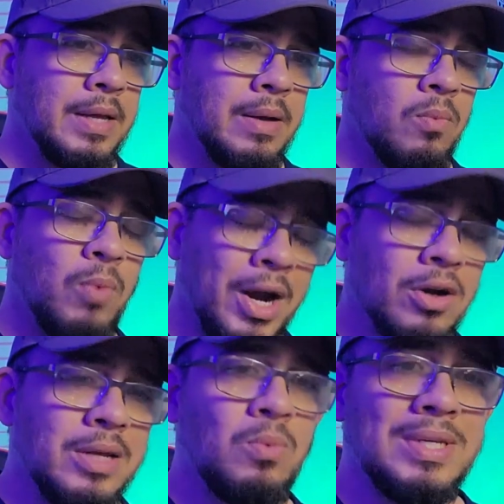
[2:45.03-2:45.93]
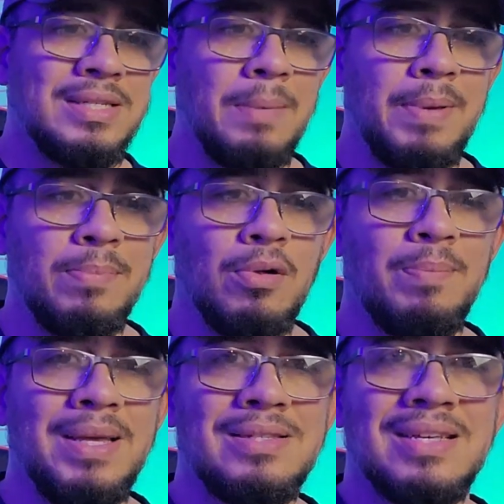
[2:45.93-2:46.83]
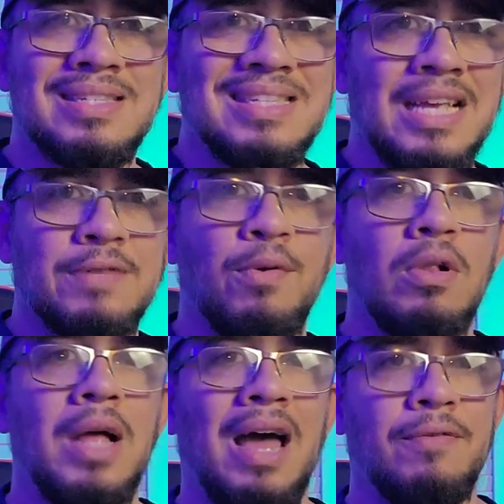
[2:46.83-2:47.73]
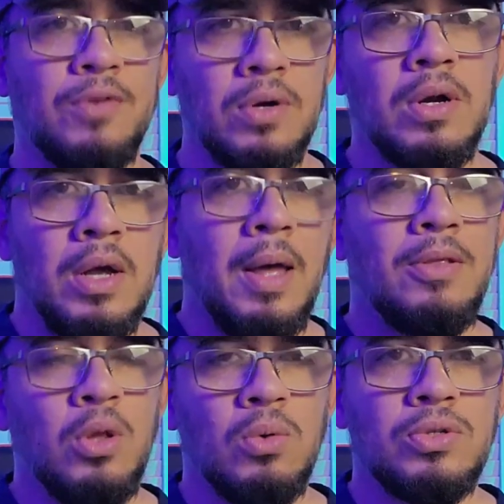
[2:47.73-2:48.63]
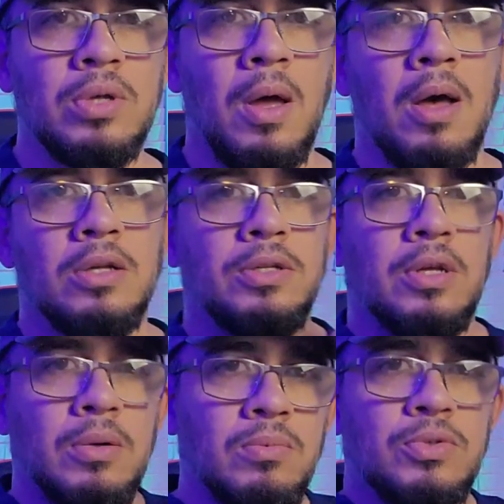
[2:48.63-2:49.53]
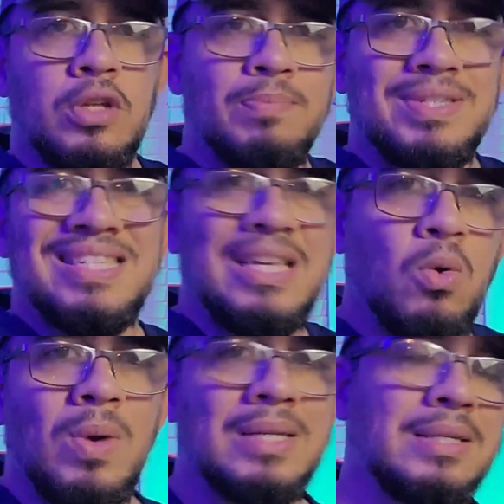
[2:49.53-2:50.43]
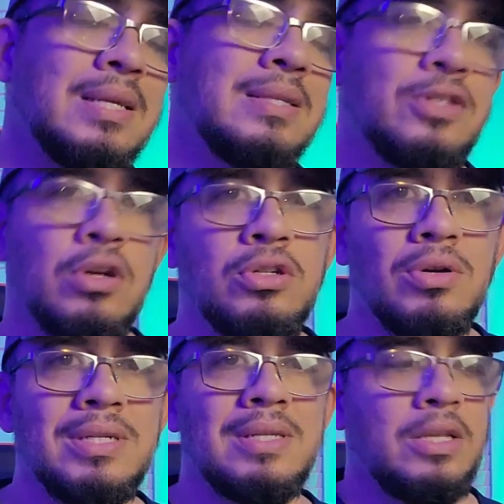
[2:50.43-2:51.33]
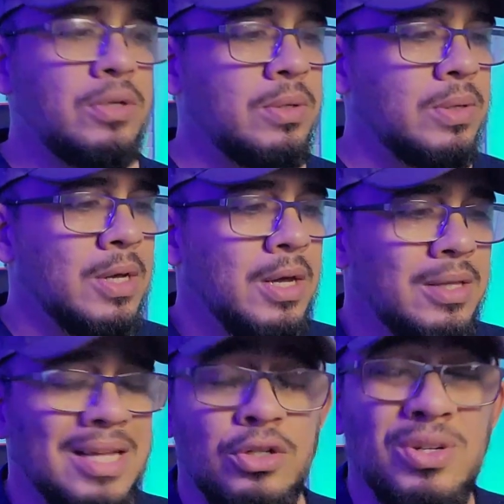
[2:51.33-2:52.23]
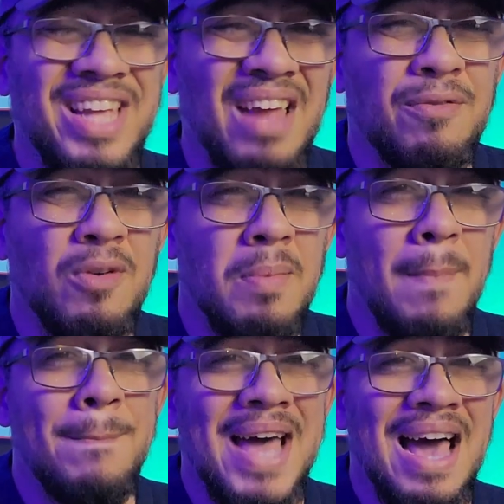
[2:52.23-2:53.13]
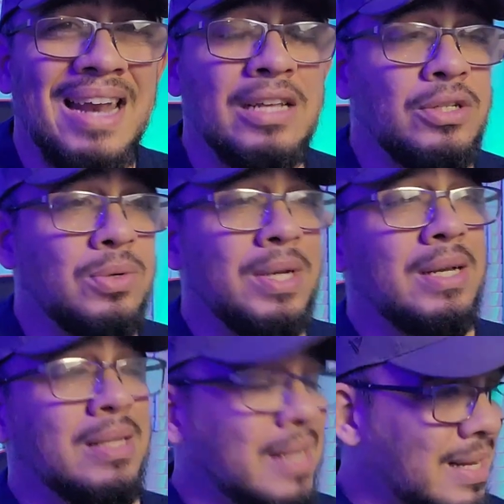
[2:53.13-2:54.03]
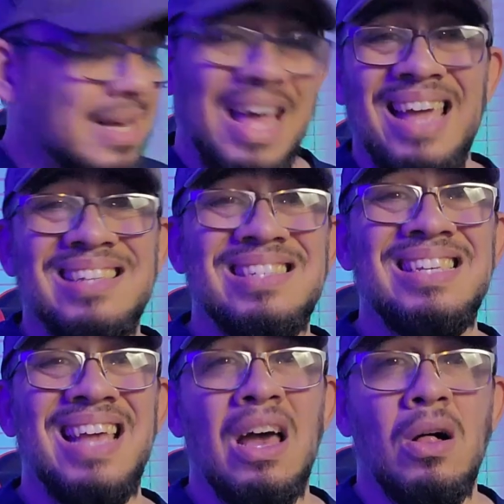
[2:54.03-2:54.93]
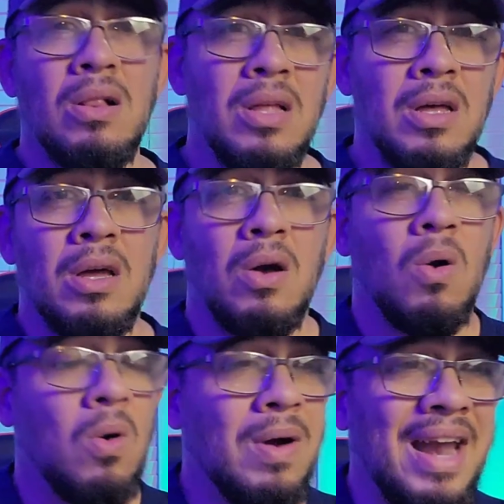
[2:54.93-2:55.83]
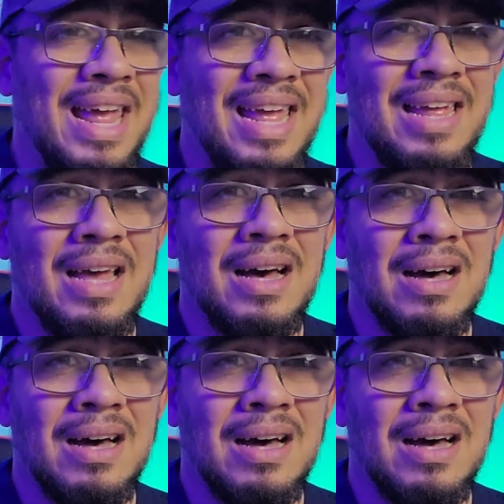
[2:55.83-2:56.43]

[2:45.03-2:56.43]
rarely we see people be successful after those subsequent surgeries that you get from a bad injury like a ACL or a